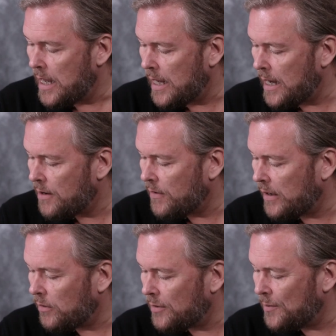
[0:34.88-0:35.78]
Here I
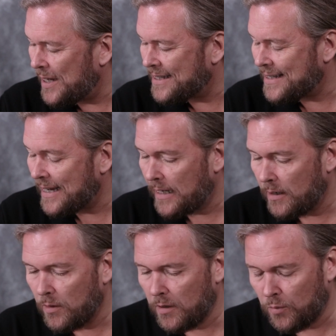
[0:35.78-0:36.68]
don't know
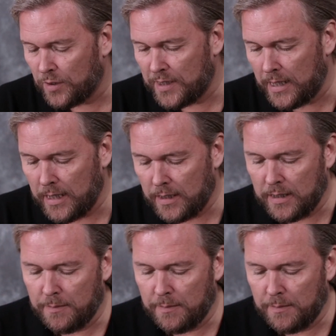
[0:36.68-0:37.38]
exactly what's in it,